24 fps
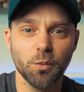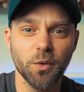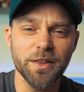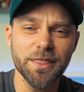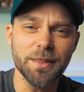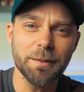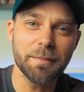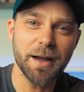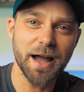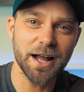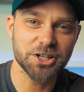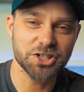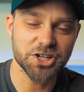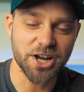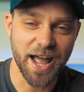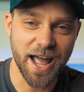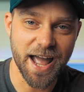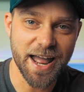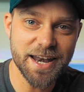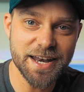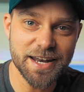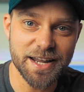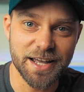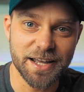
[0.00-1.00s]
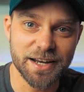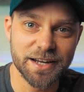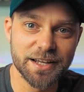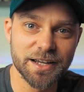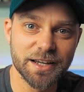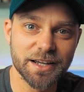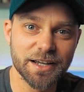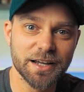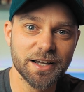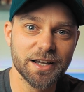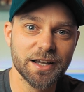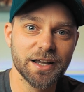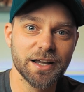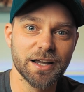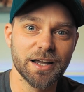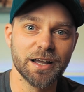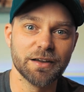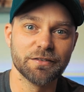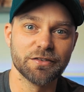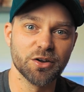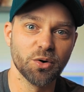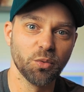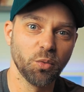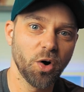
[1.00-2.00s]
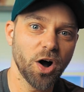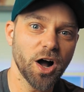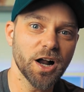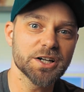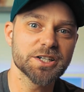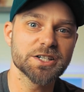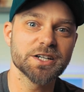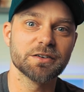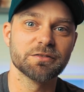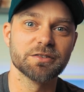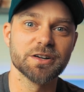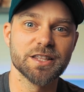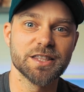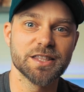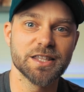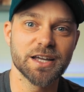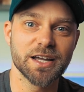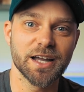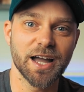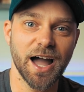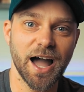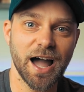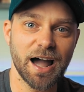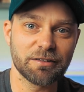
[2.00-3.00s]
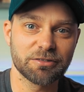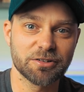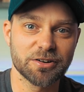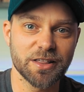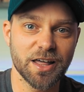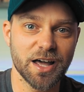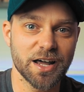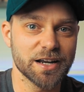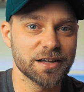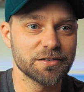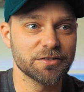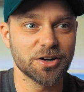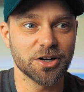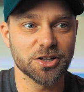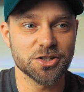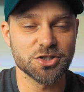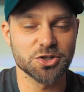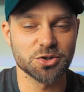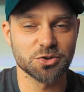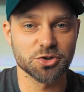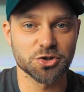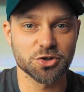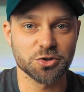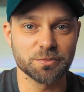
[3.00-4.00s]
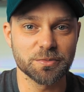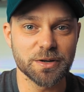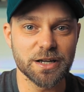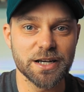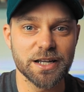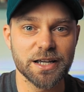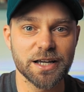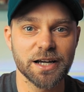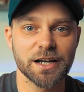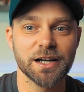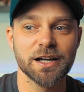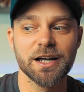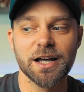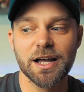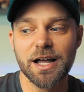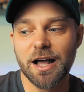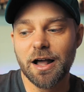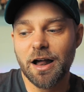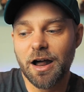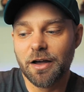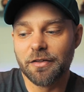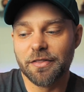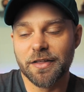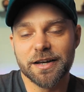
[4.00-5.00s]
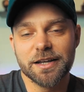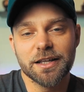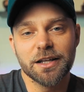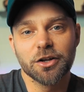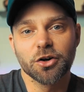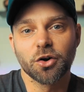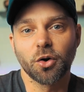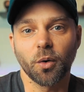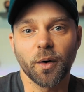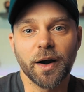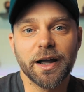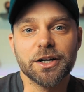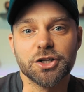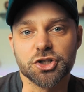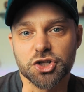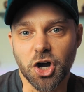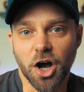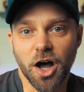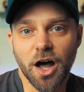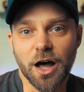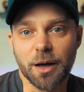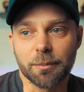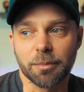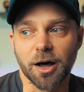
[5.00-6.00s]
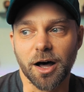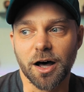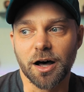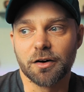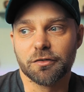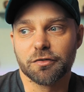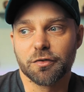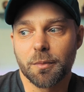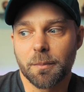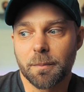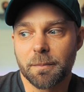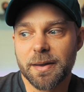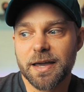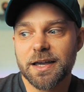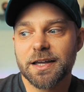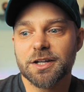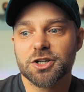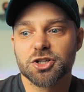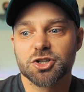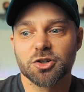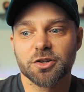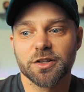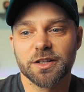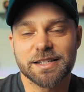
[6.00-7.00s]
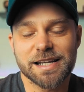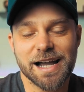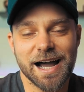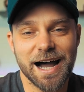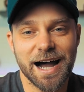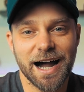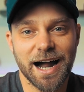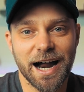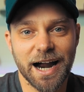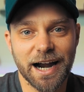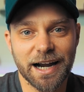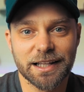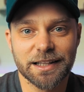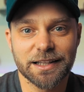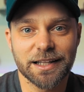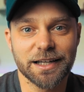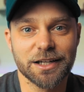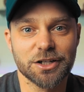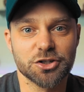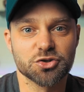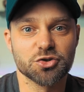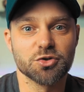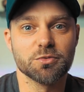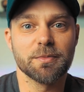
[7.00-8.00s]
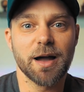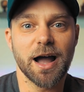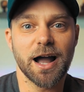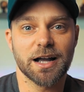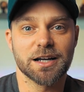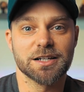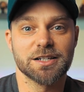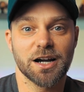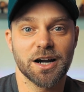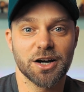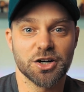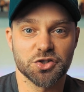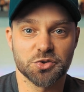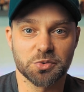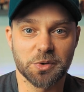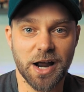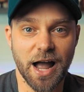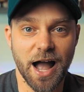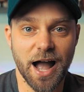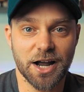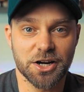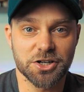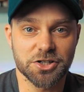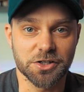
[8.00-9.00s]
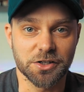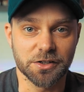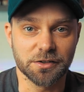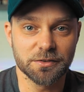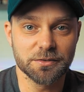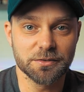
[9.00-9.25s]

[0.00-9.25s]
when the match ended, if you watched everything after that, even on social media, they did a great job of making sure to highlight Drew McIntyre's reaction.